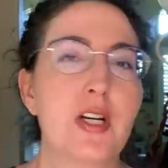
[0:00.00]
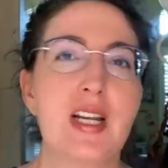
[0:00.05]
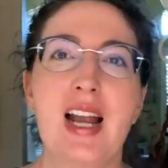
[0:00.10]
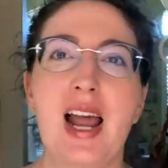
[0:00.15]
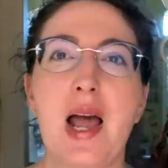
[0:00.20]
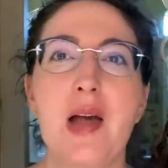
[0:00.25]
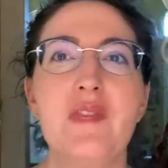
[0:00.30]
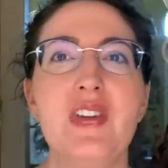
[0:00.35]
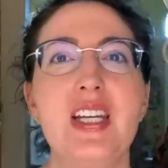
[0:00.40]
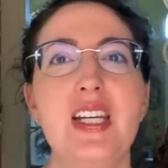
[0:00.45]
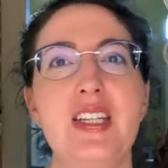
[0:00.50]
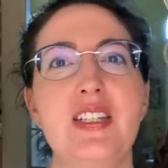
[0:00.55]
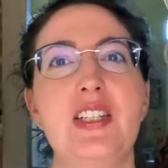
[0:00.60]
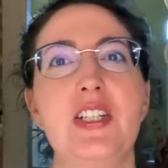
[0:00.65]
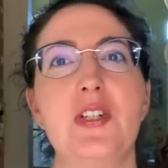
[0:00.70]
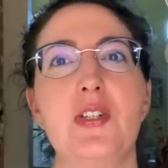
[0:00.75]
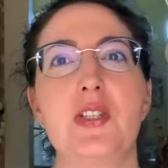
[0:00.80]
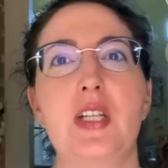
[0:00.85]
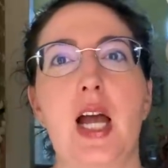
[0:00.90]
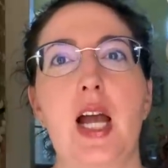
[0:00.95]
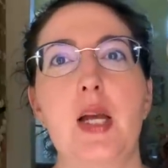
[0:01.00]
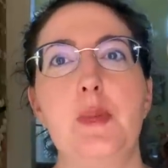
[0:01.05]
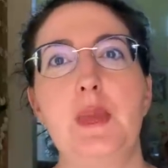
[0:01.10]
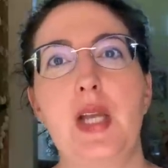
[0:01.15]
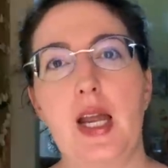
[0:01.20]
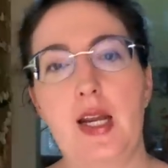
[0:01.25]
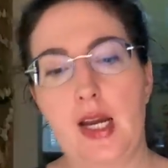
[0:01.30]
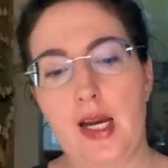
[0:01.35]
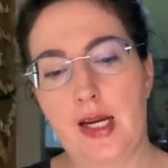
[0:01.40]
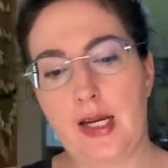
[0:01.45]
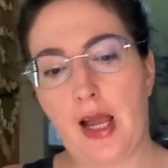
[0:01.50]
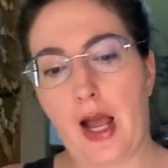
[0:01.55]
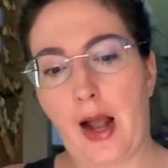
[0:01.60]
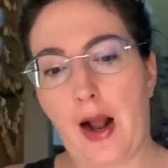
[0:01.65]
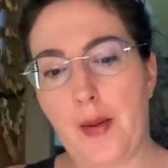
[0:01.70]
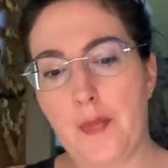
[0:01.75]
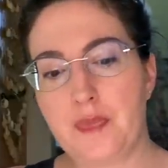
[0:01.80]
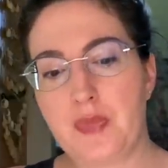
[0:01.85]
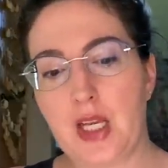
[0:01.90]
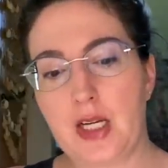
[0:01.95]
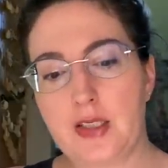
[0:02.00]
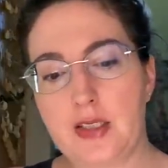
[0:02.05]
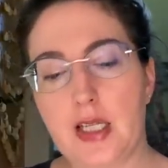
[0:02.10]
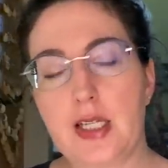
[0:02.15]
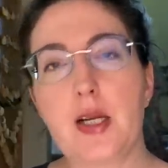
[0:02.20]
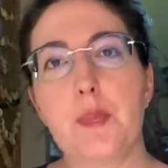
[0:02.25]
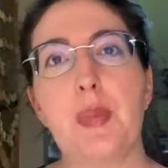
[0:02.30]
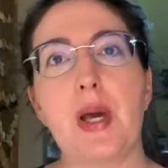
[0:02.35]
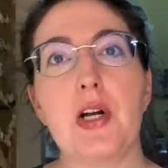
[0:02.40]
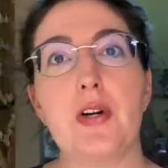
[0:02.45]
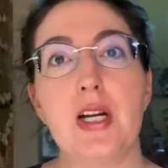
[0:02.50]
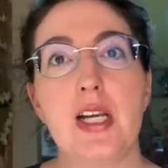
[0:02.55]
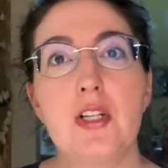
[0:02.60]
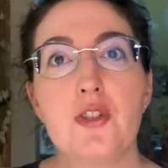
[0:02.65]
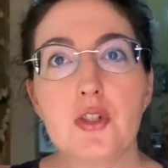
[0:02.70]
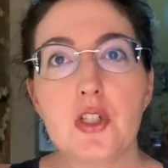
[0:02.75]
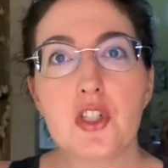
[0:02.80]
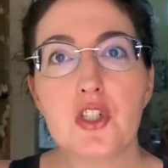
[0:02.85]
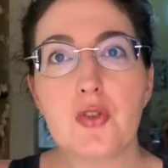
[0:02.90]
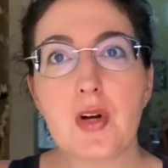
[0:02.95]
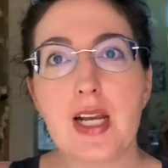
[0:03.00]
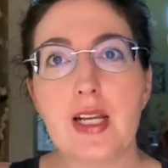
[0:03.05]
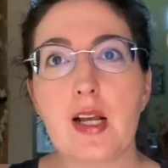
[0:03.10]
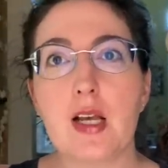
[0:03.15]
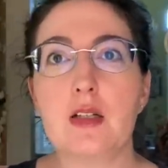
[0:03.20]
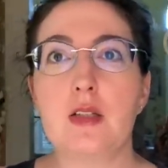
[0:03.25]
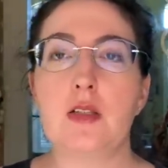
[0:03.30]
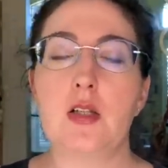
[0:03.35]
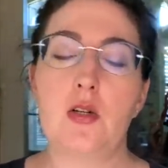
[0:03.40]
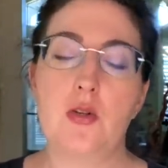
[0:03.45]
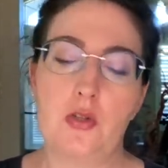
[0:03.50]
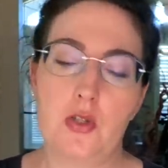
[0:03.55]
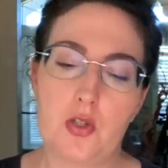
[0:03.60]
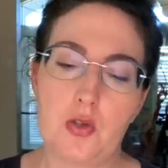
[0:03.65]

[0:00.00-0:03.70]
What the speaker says: going to have an easier time getting things like a better interest rate on a loan,